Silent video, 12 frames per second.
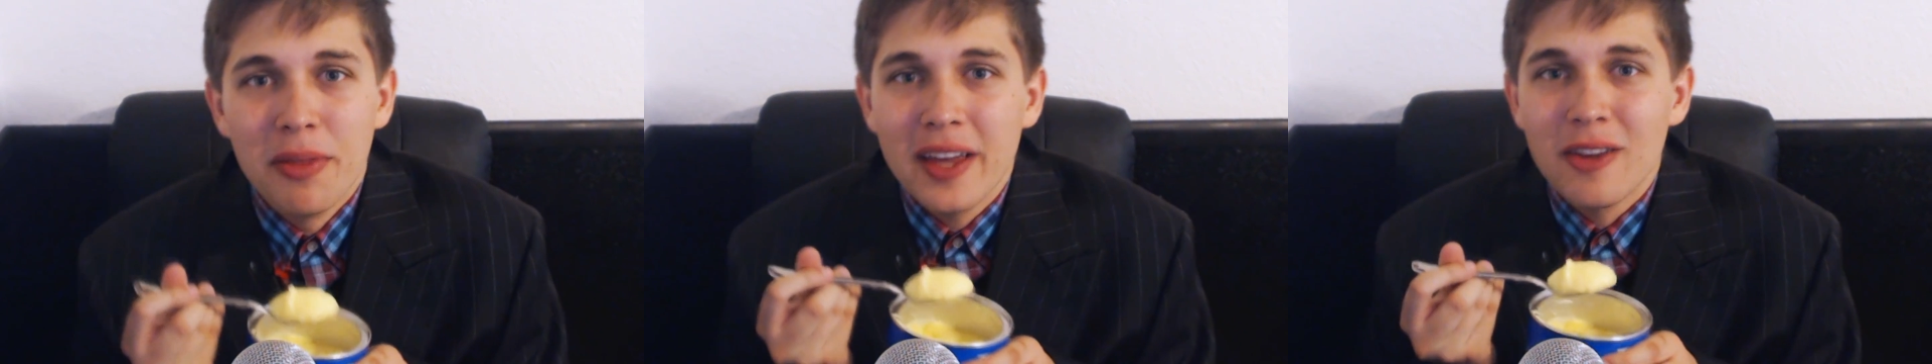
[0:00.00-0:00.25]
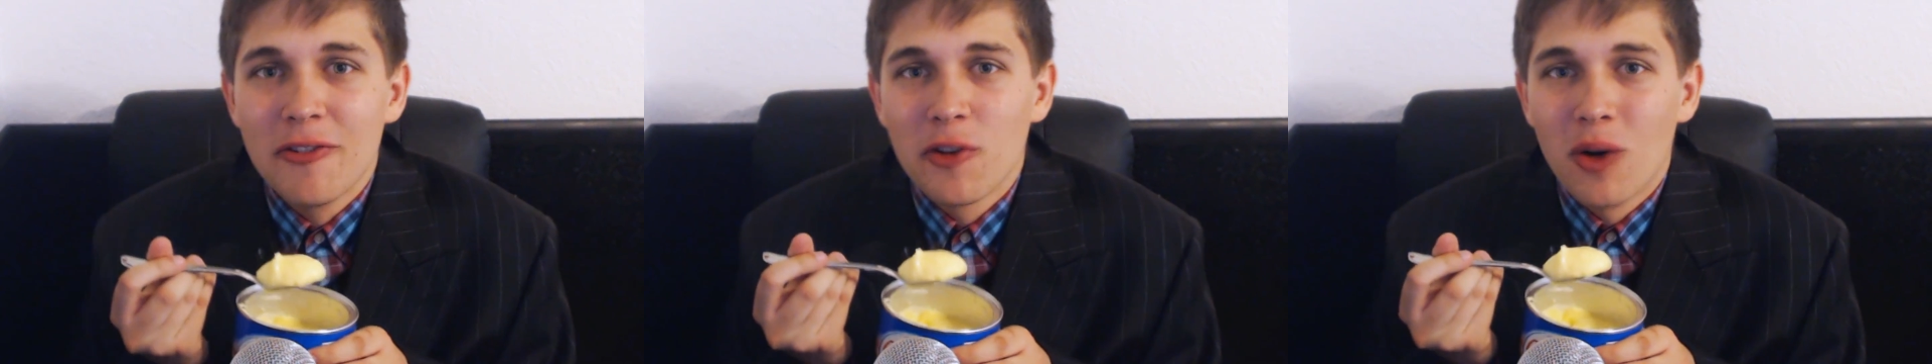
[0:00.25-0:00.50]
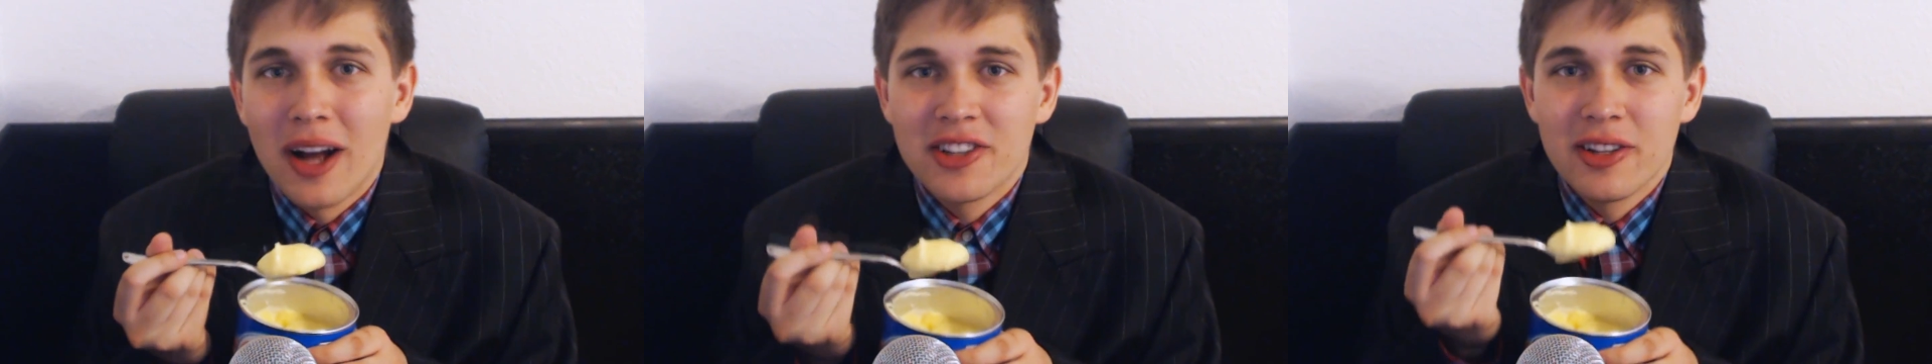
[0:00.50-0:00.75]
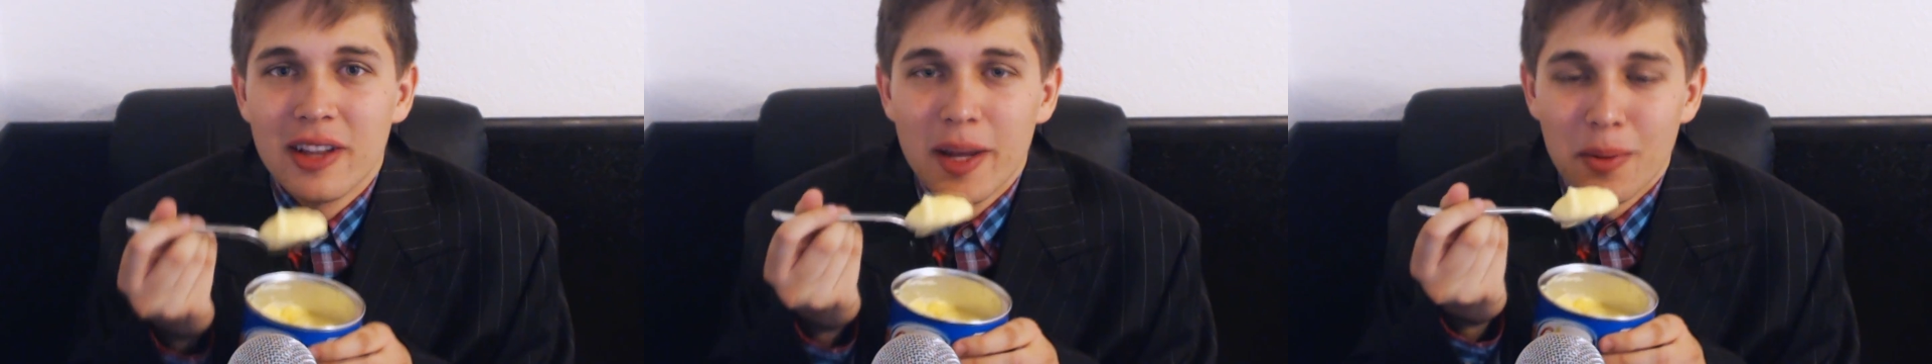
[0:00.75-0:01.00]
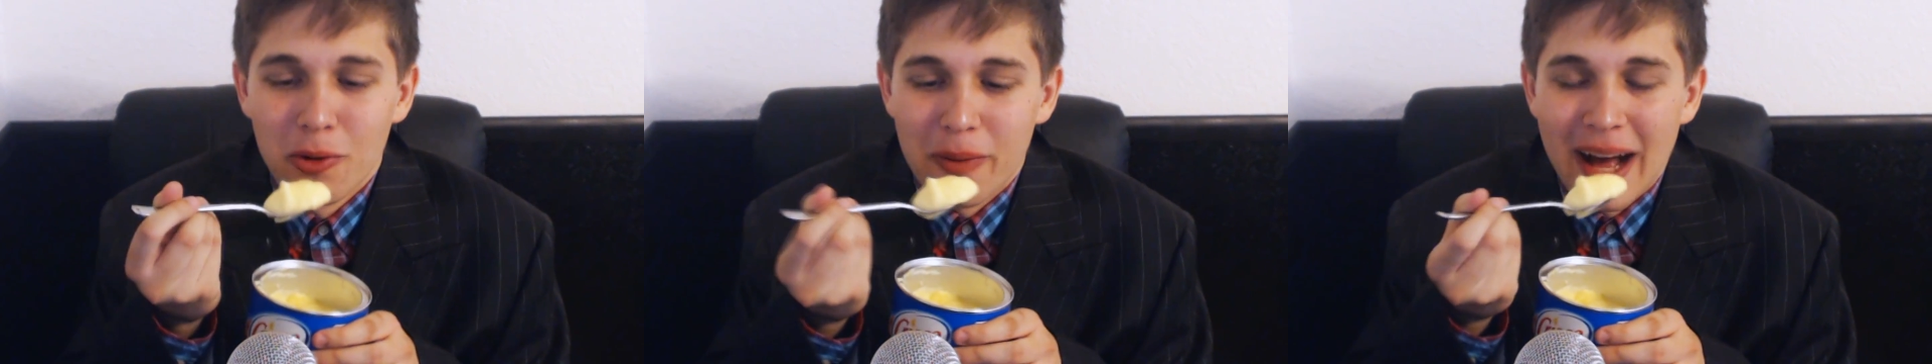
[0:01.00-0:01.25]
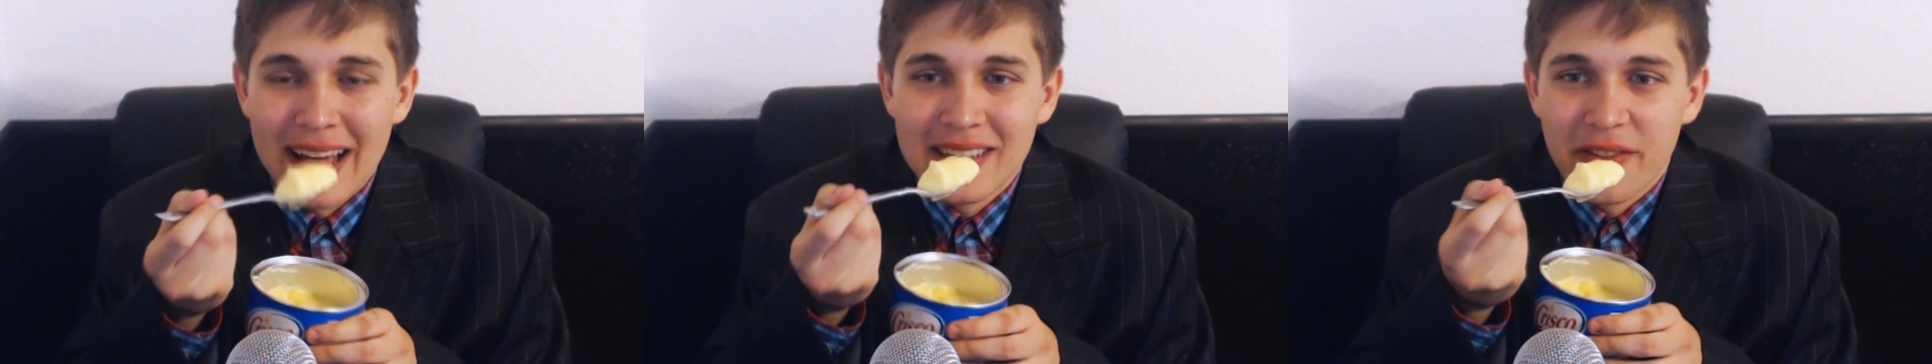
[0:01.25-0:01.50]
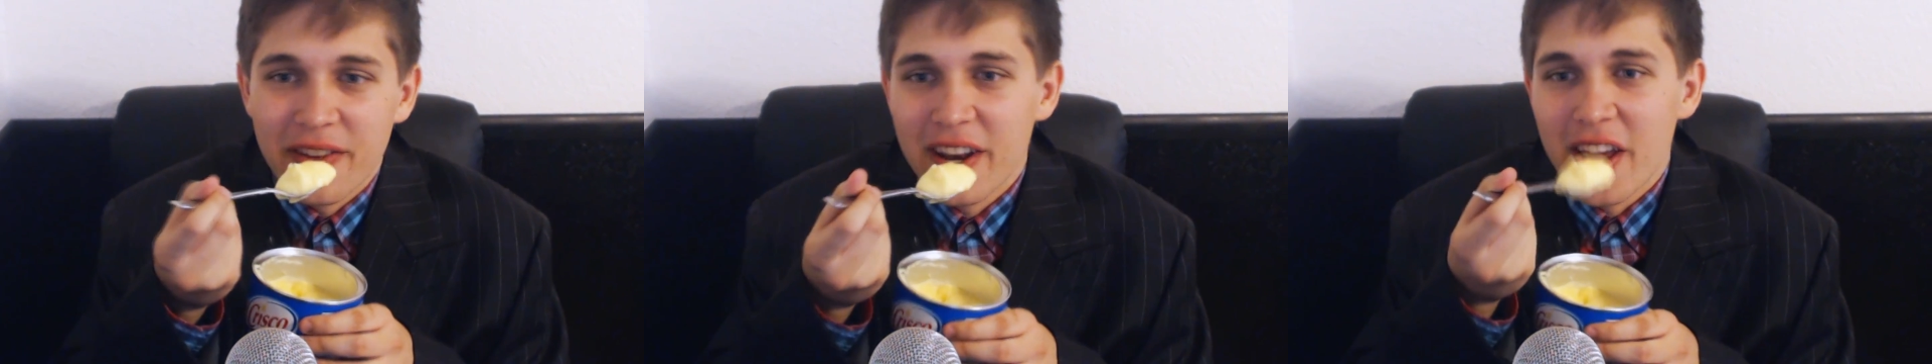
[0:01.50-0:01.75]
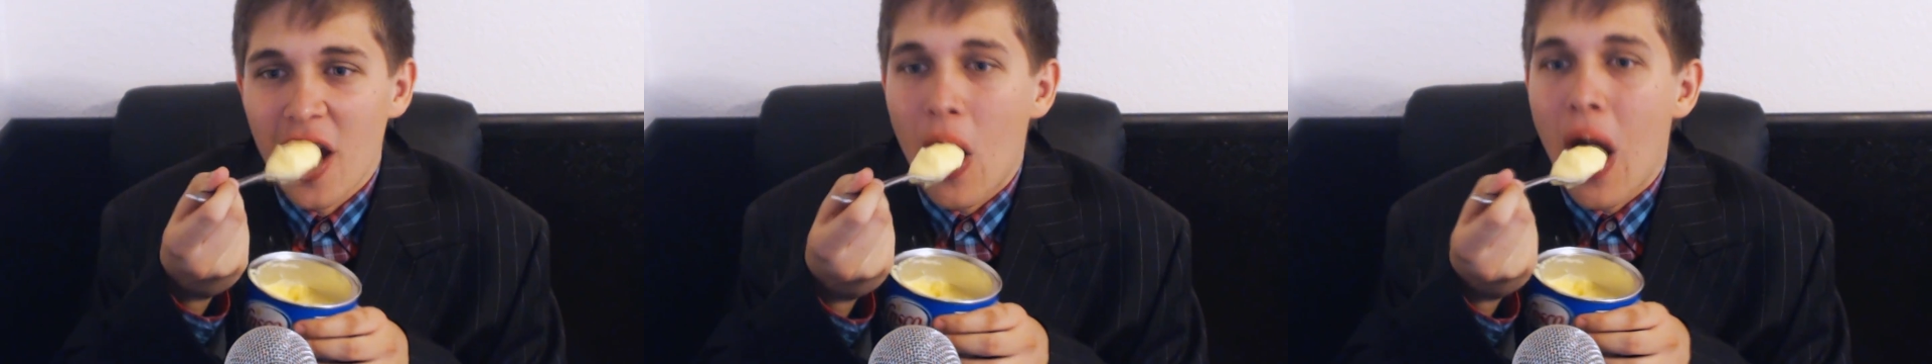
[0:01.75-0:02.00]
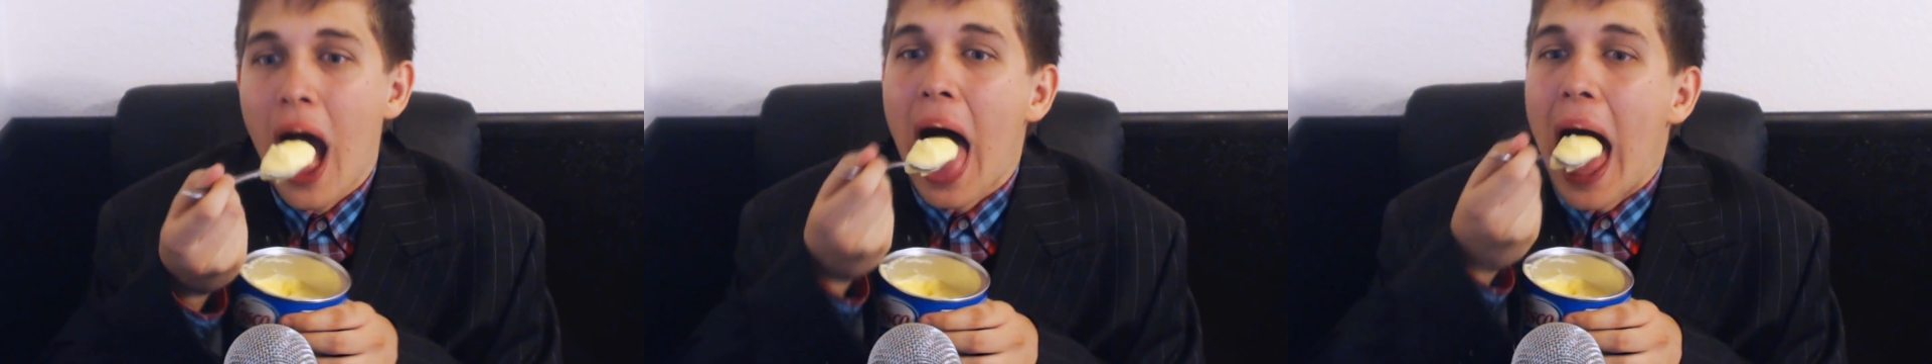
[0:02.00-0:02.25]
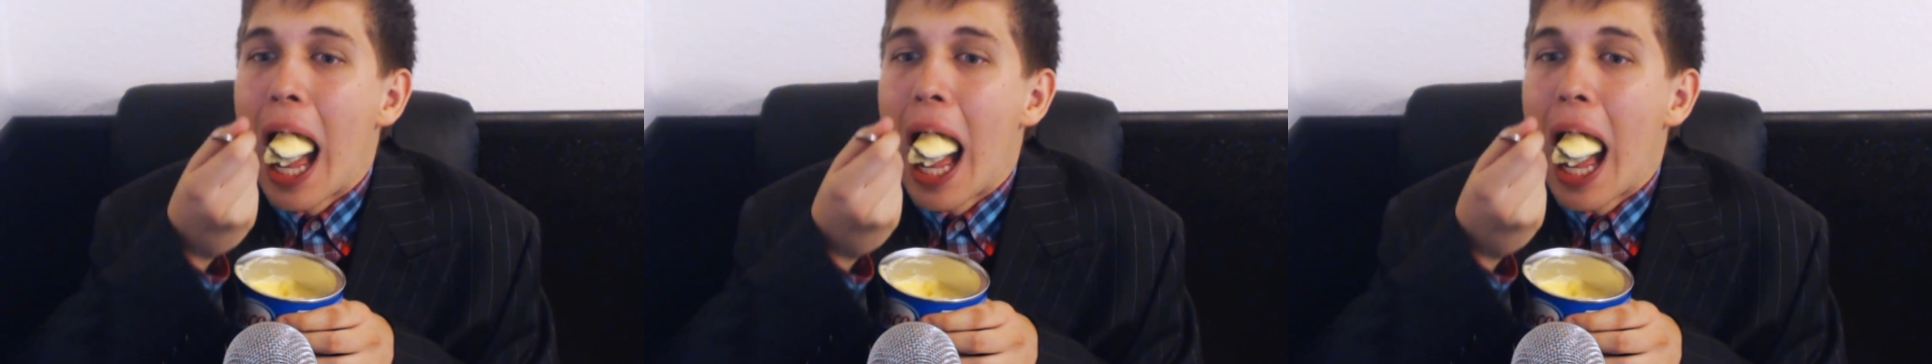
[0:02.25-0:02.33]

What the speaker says: Thank you for watching Liberal Bias Video.